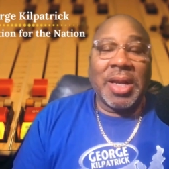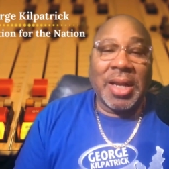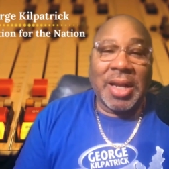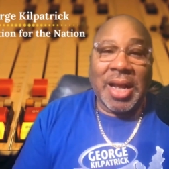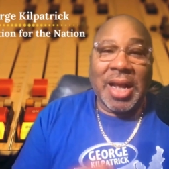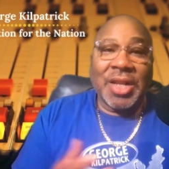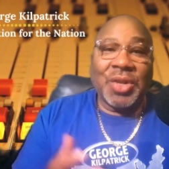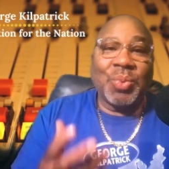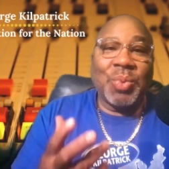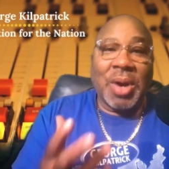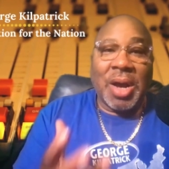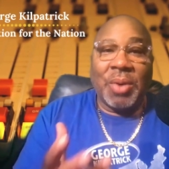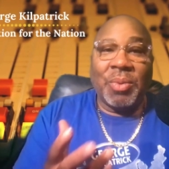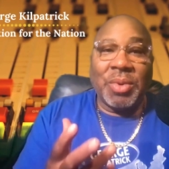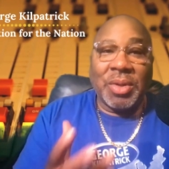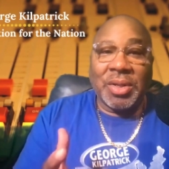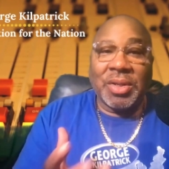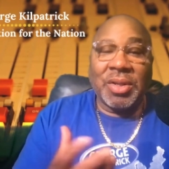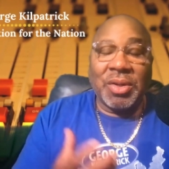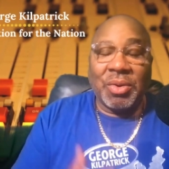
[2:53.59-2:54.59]
And that's why it
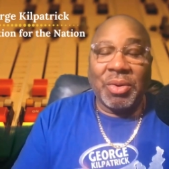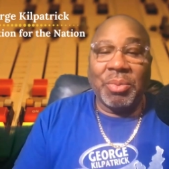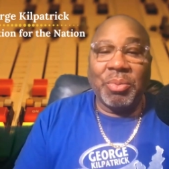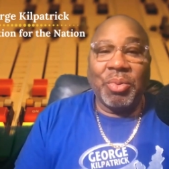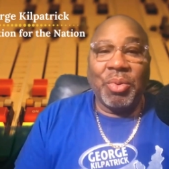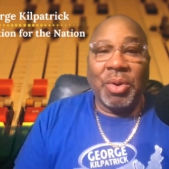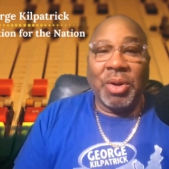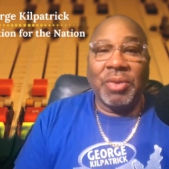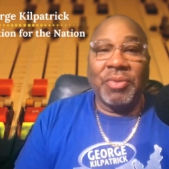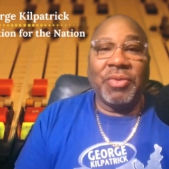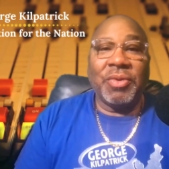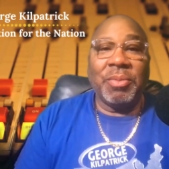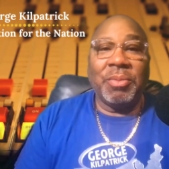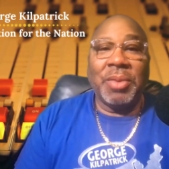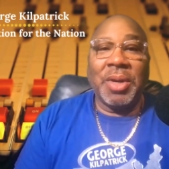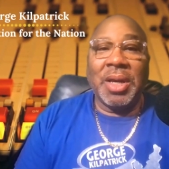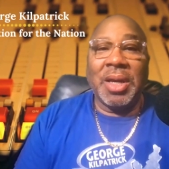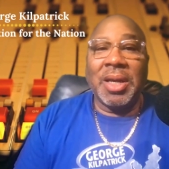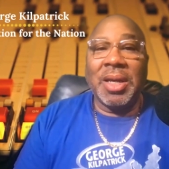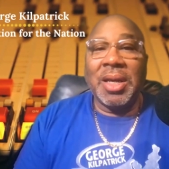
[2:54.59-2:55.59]
was so important for
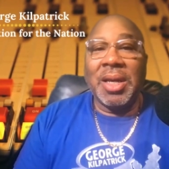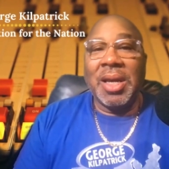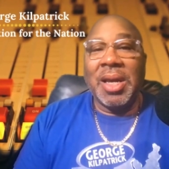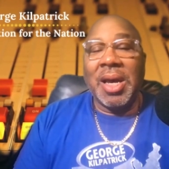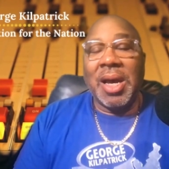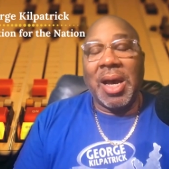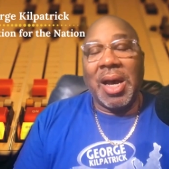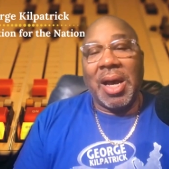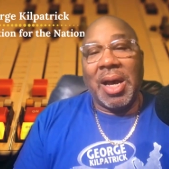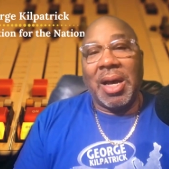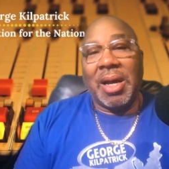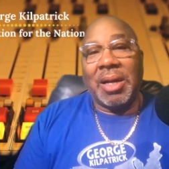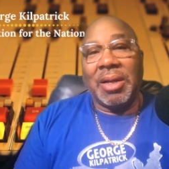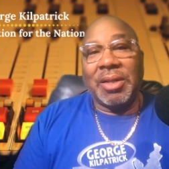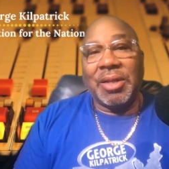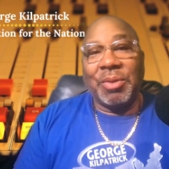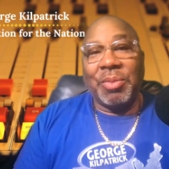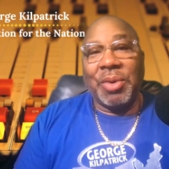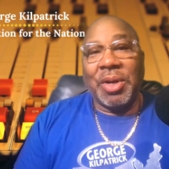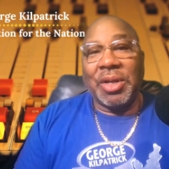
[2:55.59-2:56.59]
me
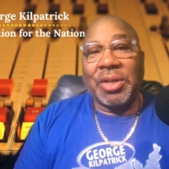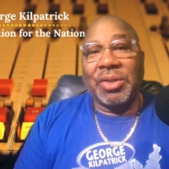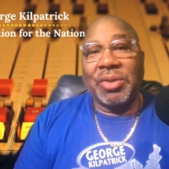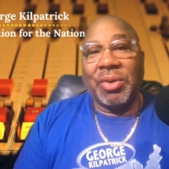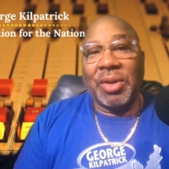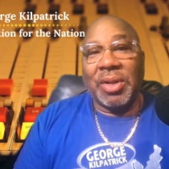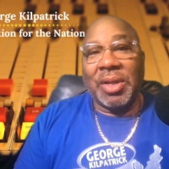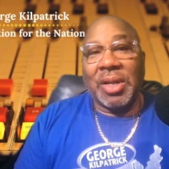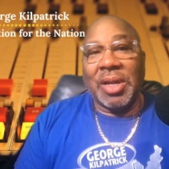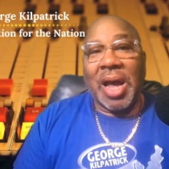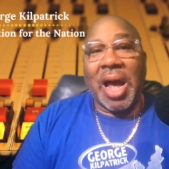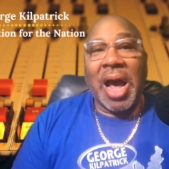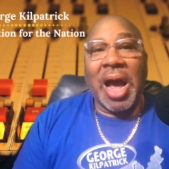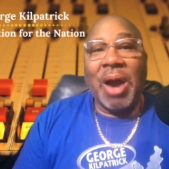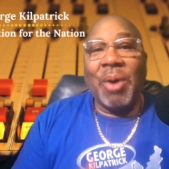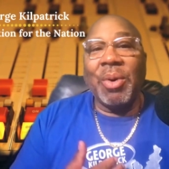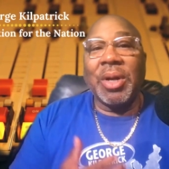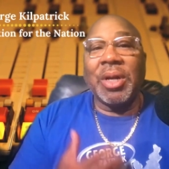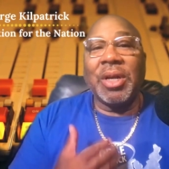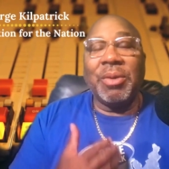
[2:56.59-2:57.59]
to make sure that
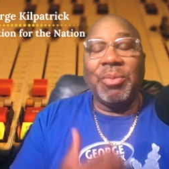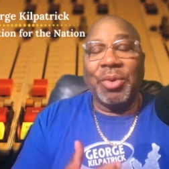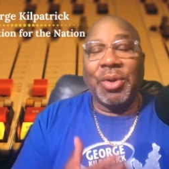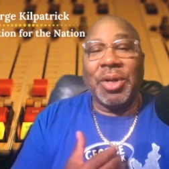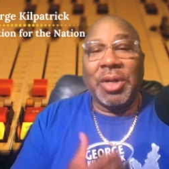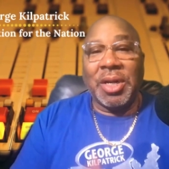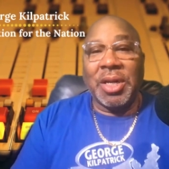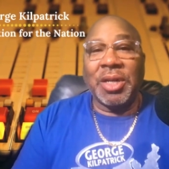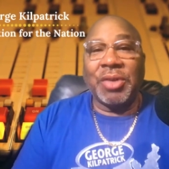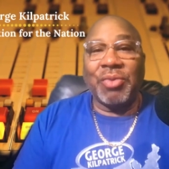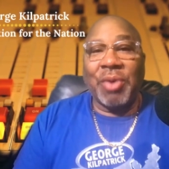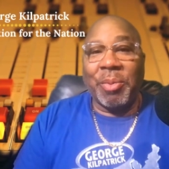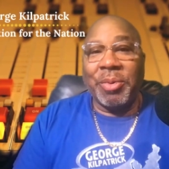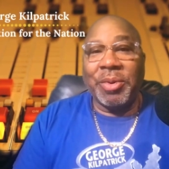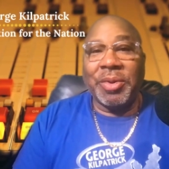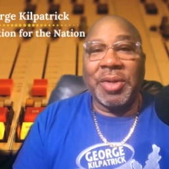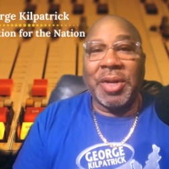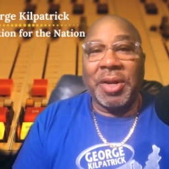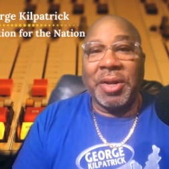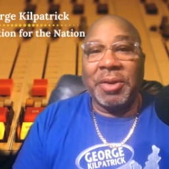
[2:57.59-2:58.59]
our community is
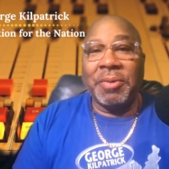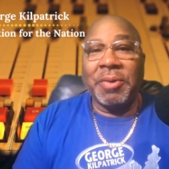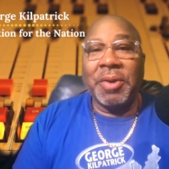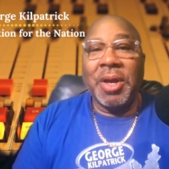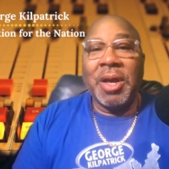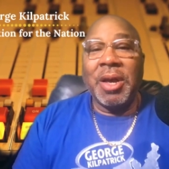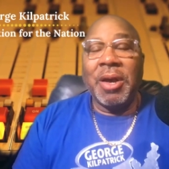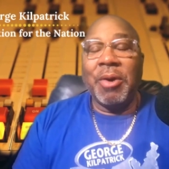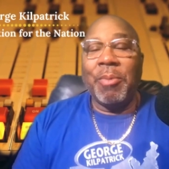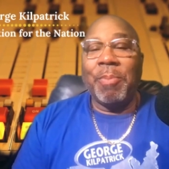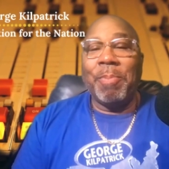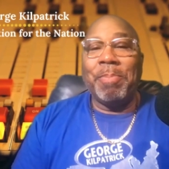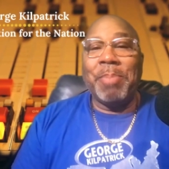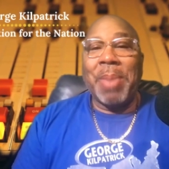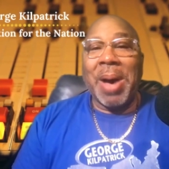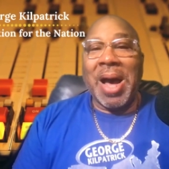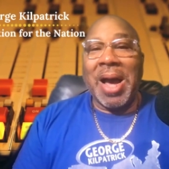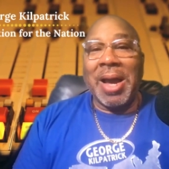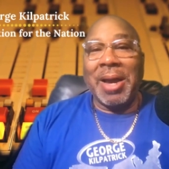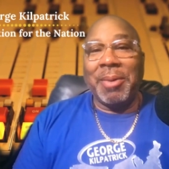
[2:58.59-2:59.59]
represented
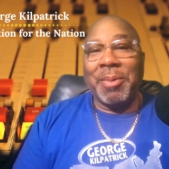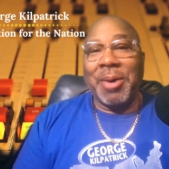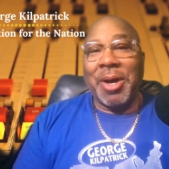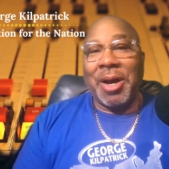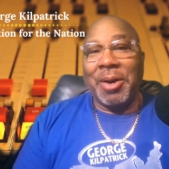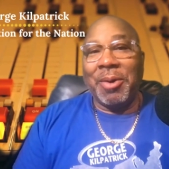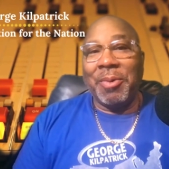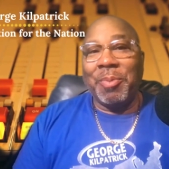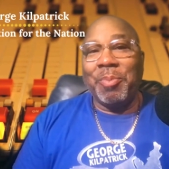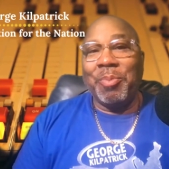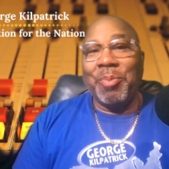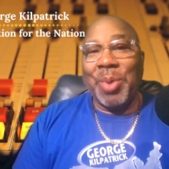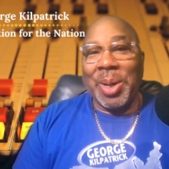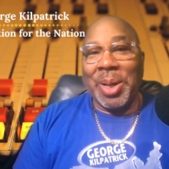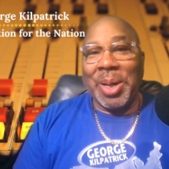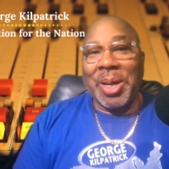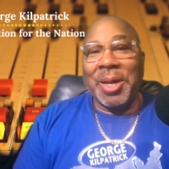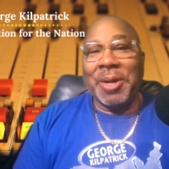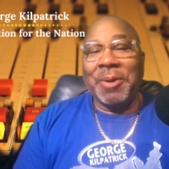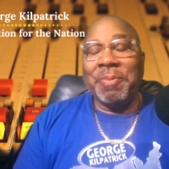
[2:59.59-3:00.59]
by
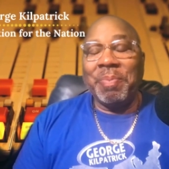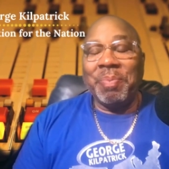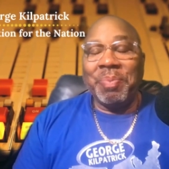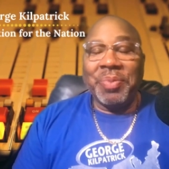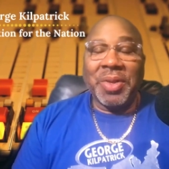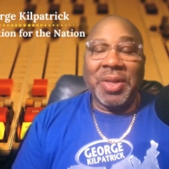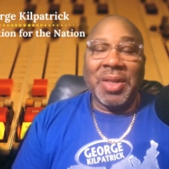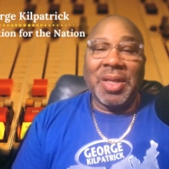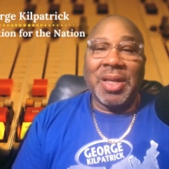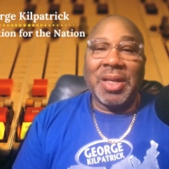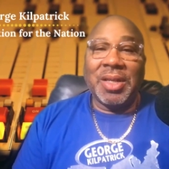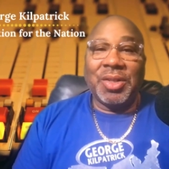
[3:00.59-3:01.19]
bringing the